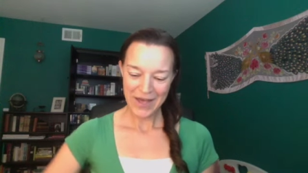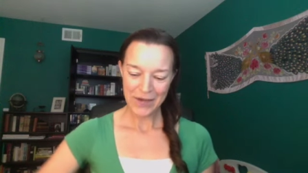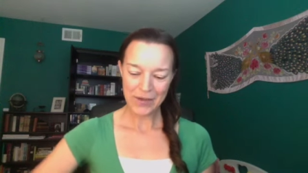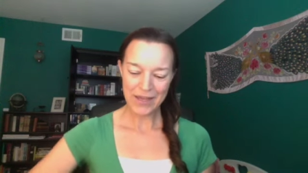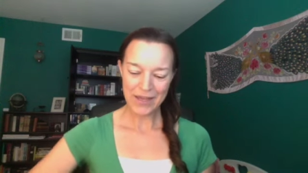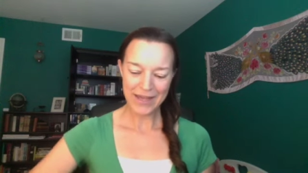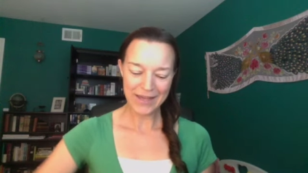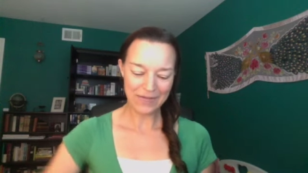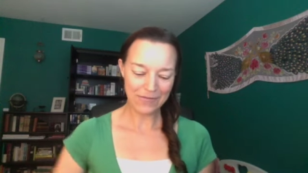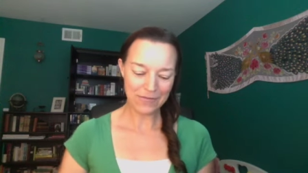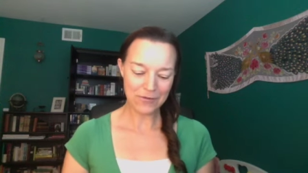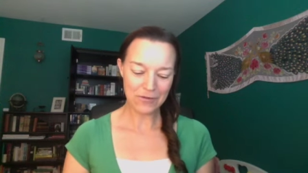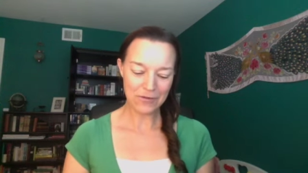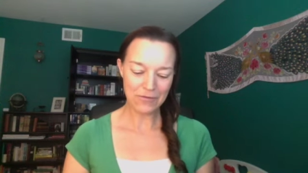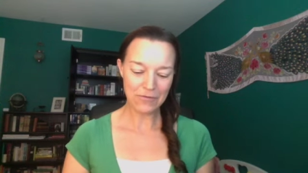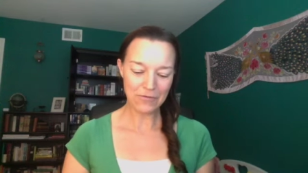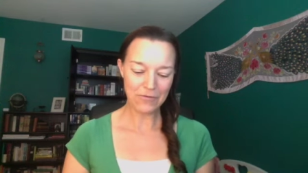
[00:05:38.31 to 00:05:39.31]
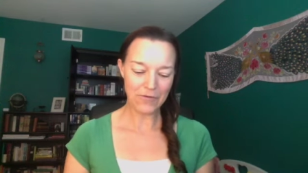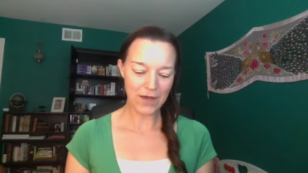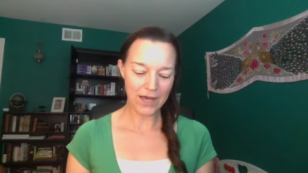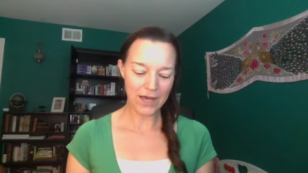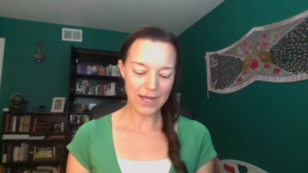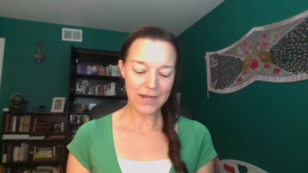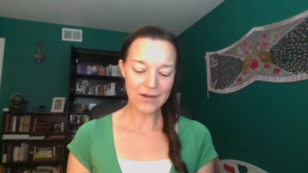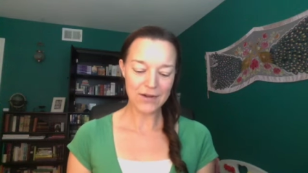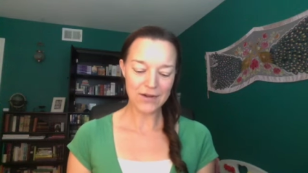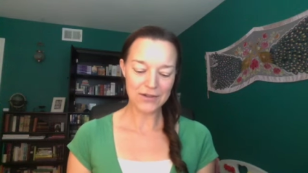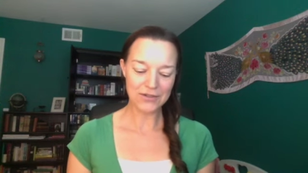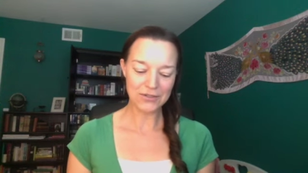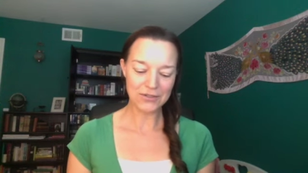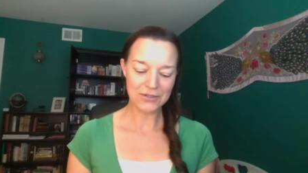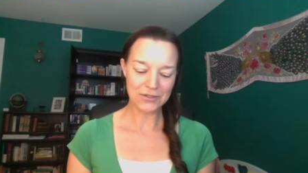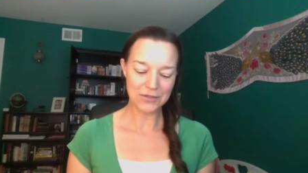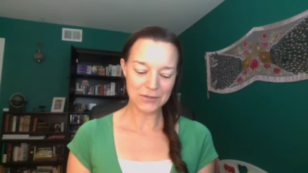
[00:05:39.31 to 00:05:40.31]
okay, for the fire
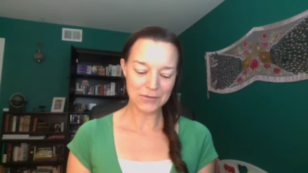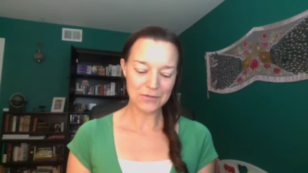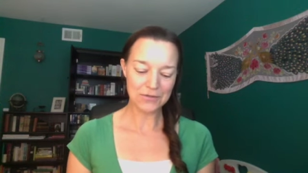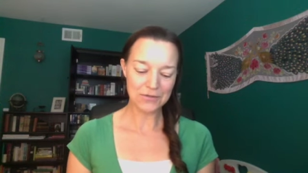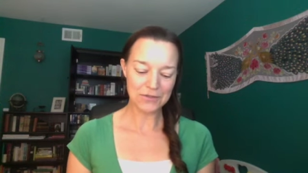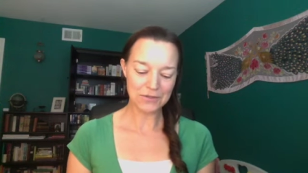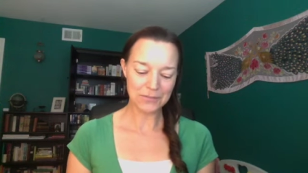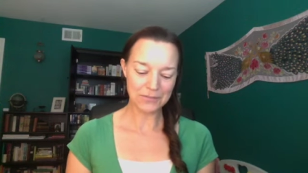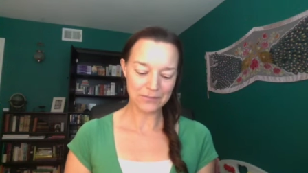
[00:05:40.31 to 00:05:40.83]
suit,